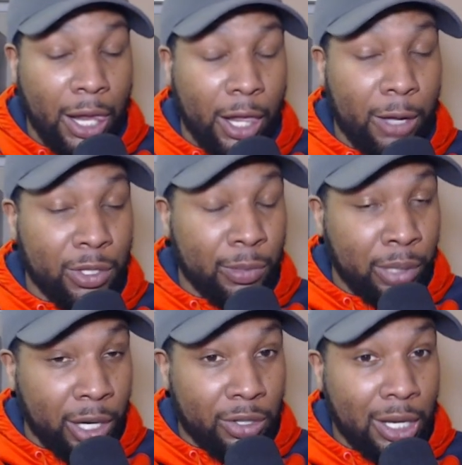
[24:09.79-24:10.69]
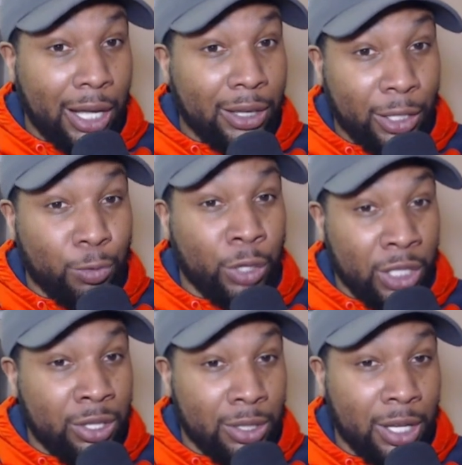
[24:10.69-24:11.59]
um, and some players that I think
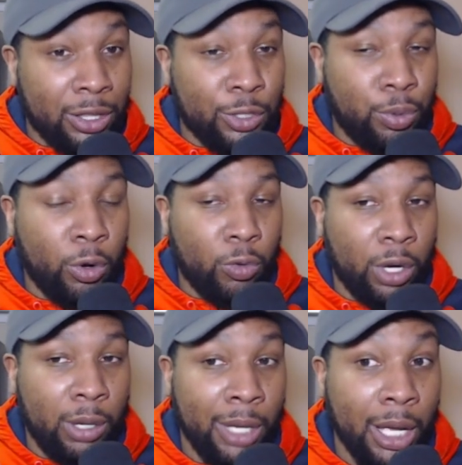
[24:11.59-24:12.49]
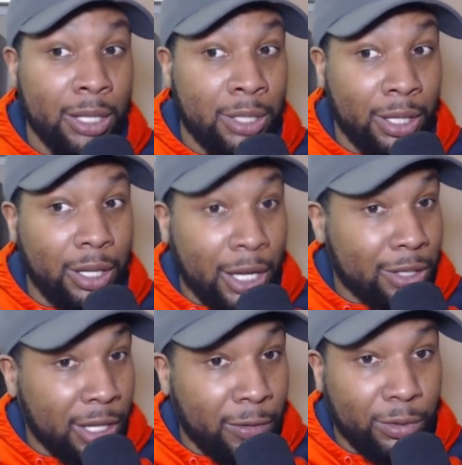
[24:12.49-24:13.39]
really should take this program to the
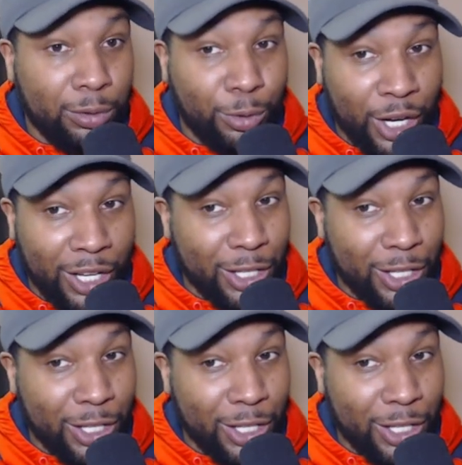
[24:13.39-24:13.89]
next level, right?